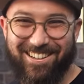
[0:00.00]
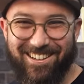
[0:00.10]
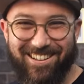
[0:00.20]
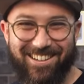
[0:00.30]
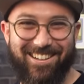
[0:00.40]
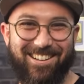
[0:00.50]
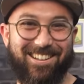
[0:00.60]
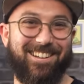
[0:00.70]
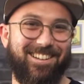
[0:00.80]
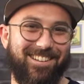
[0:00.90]

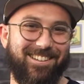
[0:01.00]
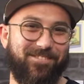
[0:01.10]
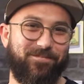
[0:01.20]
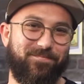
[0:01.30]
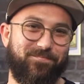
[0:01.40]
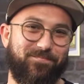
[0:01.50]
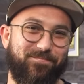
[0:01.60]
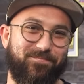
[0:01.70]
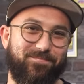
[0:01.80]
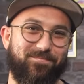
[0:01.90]

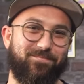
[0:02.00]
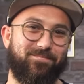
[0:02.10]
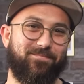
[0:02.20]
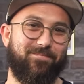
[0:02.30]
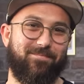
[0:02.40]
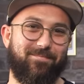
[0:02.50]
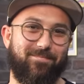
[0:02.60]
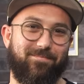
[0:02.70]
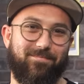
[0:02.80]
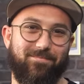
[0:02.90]

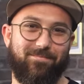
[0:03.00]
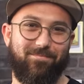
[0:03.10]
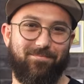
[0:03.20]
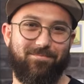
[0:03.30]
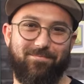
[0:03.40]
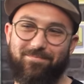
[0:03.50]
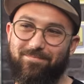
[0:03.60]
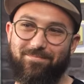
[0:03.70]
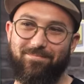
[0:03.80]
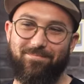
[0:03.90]

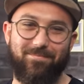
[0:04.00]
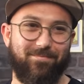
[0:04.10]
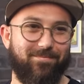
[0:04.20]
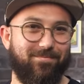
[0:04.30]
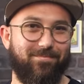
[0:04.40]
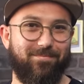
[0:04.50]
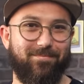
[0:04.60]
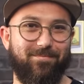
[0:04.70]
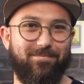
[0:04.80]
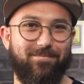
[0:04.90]

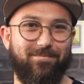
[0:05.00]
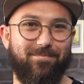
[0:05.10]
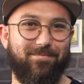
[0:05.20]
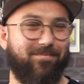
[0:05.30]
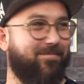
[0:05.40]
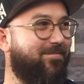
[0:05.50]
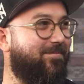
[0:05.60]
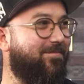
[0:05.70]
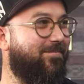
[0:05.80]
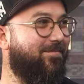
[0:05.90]

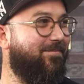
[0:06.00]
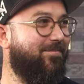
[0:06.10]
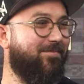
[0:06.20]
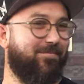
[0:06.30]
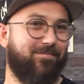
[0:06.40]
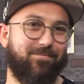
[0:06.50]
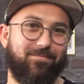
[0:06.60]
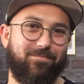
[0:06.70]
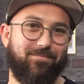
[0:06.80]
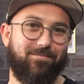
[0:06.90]
The person shown says nothing.